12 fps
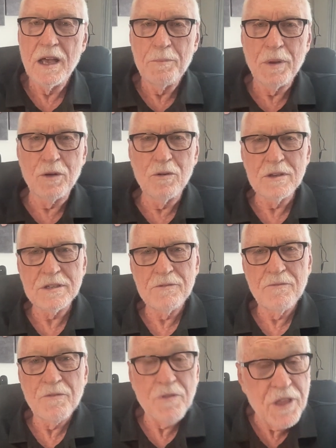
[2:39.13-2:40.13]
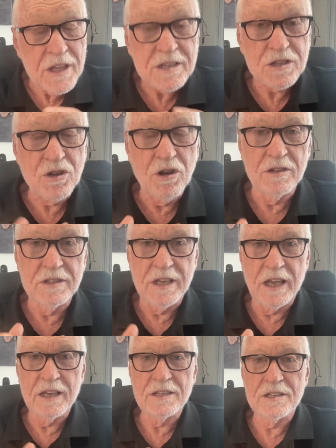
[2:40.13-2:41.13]
Because of this
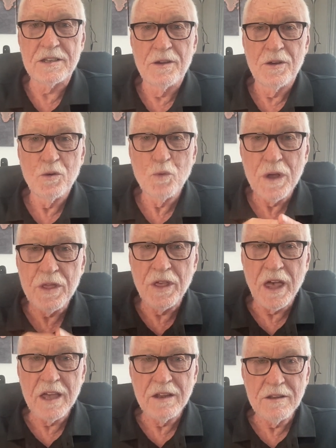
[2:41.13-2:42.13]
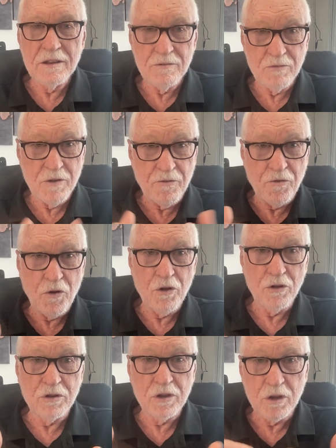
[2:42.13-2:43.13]
context, we then refer
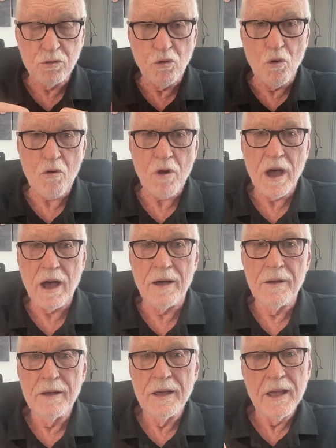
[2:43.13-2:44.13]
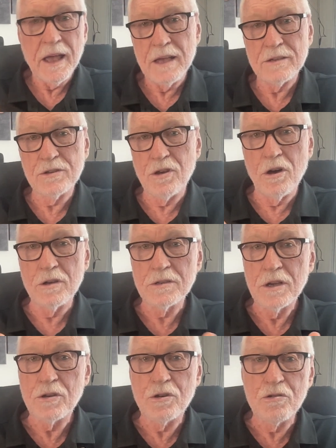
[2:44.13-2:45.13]
to the Torah as
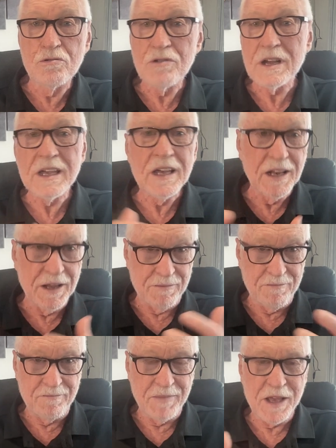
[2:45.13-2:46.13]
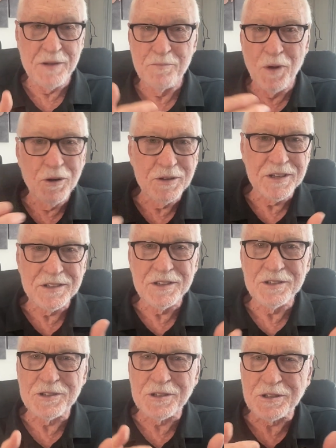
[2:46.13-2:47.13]
God's curriculum in
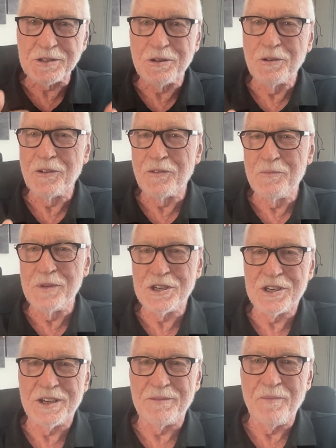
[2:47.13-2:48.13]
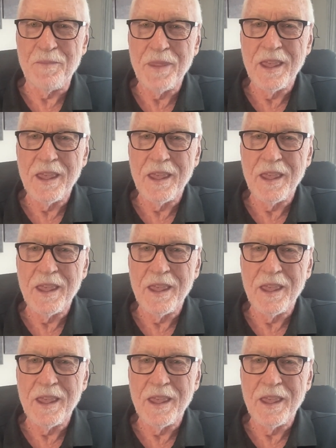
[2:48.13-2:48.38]
Moses' school of mission.